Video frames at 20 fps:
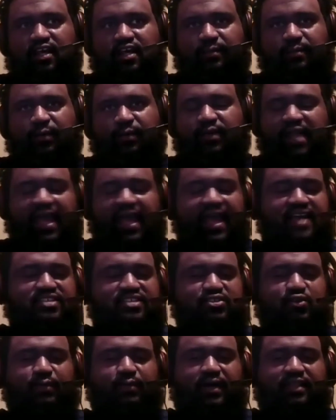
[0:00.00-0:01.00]
But when I
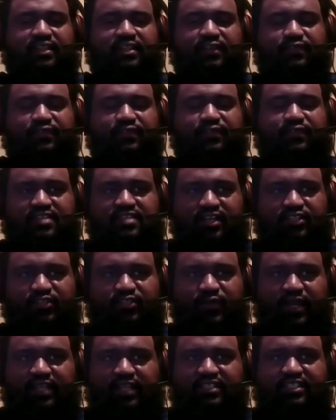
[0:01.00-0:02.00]
ask you about dividend
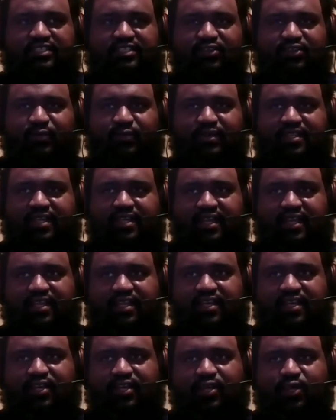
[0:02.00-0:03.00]
stocks, you actually told me
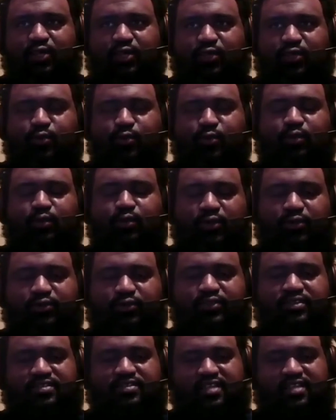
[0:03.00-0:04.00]
that you
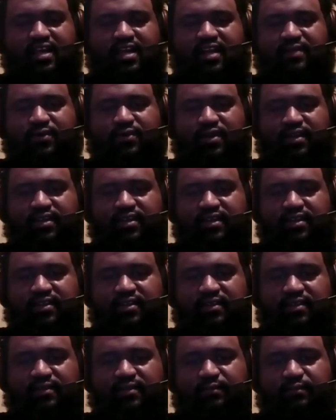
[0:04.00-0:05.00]
learned the stock market,
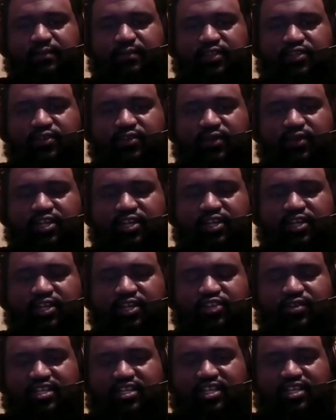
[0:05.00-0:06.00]
but your
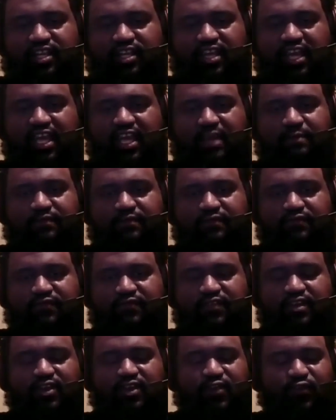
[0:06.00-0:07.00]
introduction came
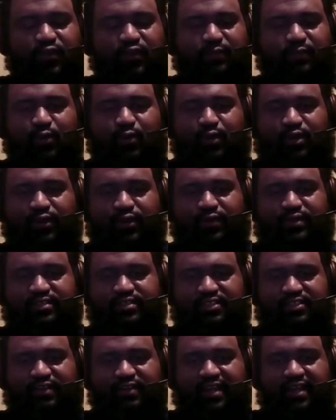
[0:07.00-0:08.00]
via
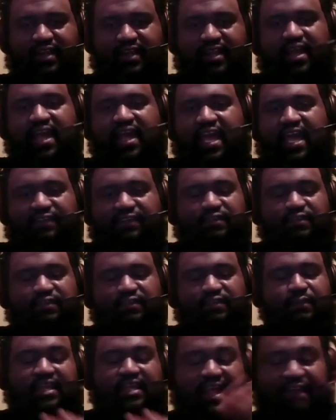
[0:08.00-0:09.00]
cryptocurrency, right?
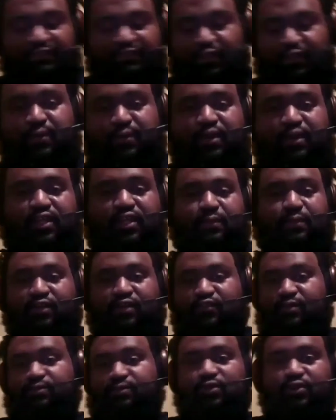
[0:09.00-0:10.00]
Everybody can have their opinion
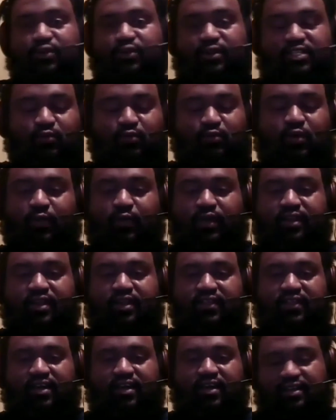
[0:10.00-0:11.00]
about cryptocurrency one way or
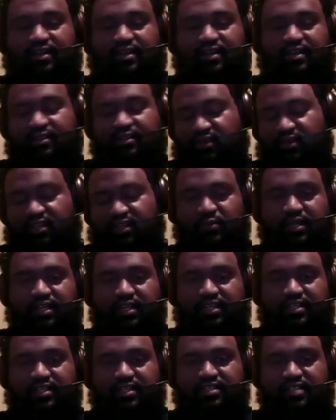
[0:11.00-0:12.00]
another. It is what
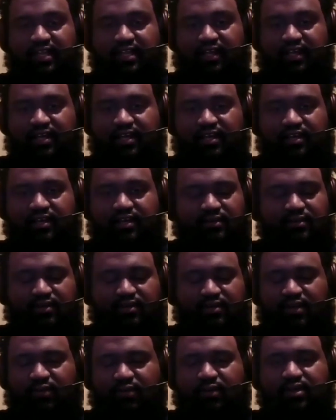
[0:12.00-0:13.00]
it is. Like
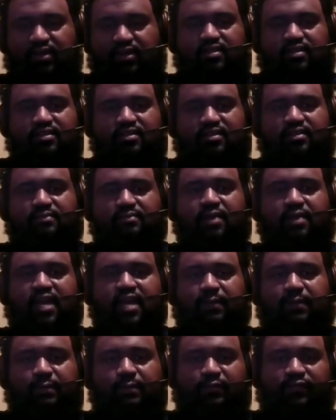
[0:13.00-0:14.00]
I don't get
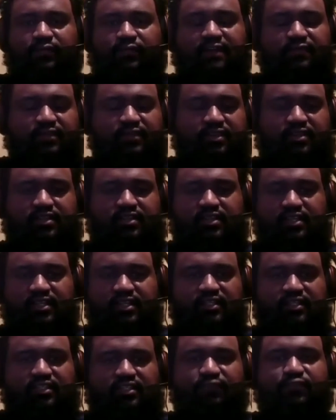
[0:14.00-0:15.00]
mad at people for having a
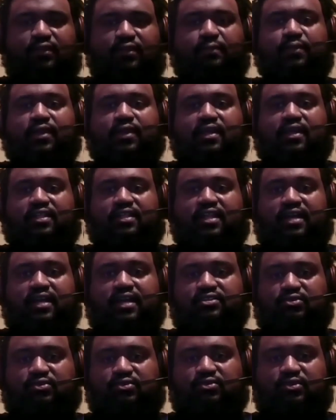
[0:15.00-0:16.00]
different opinion than I
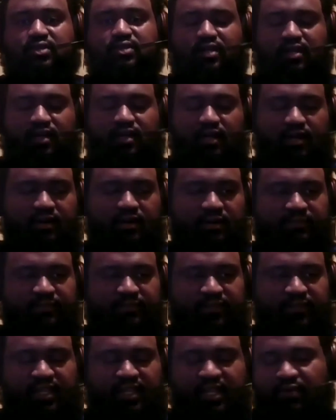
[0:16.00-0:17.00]
do.
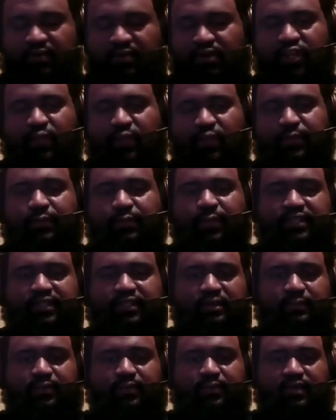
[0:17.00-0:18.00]
And I don't argue people about
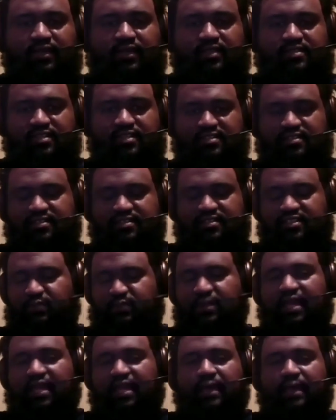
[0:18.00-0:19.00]
their opinions. Listen, just
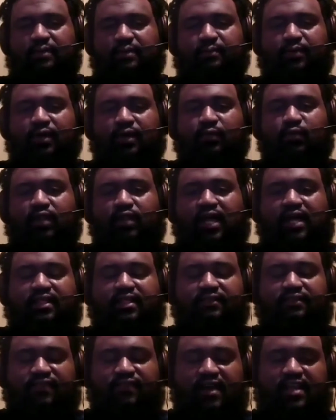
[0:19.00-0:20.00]
be happy. But what
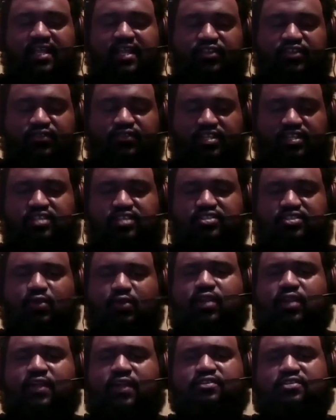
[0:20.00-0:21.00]
I find interesting is no
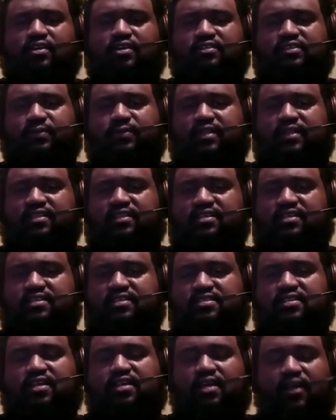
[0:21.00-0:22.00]
one ever talks about
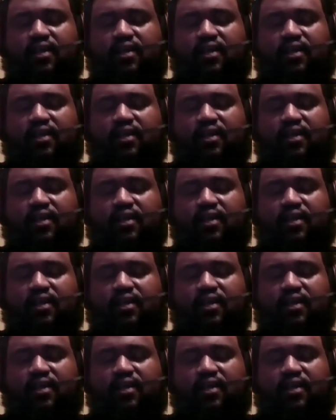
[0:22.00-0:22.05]
this.